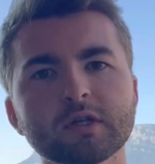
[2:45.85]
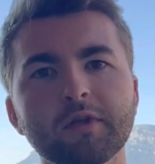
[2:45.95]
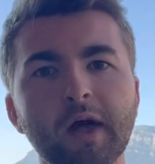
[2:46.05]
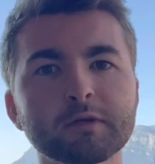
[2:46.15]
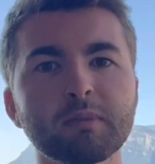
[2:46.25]

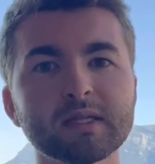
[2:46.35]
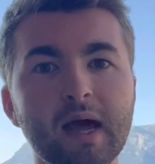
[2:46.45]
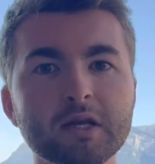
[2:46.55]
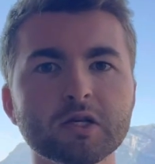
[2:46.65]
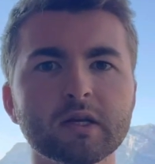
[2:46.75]
That's
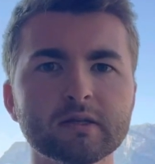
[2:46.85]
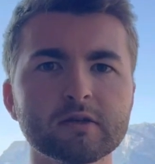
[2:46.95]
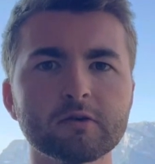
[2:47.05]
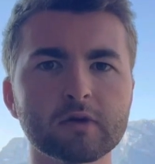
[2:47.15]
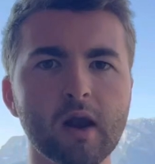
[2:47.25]
potentially
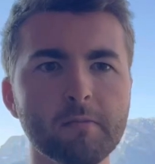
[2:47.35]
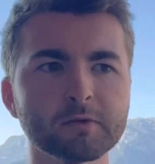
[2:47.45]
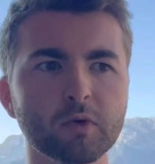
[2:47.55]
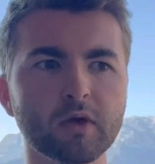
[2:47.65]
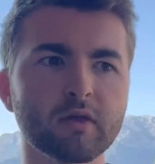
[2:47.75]
2
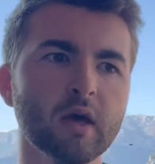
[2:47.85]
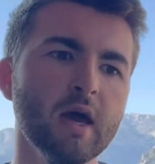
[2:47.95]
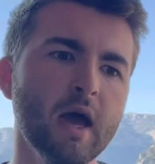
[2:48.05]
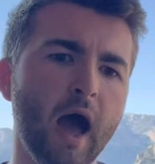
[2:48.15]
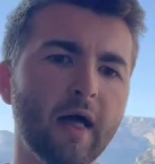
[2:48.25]
clubs worth,
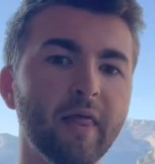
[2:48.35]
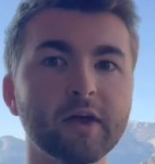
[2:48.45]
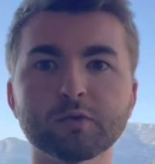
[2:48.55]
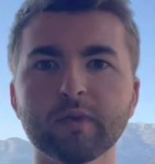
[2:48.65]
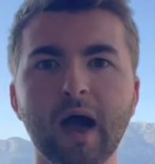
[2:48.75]
and
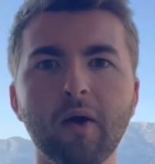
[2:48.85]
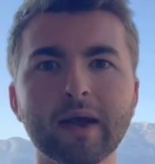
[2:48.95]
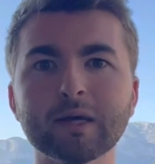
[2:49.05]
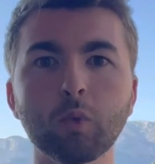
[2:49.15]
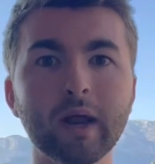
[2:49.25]
that's without
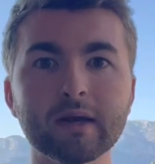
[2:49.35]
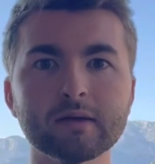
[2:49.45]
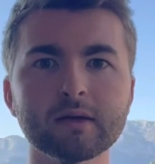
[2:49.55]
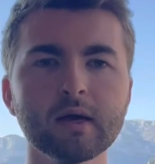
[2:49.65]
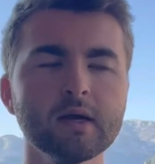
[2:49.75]
any wind.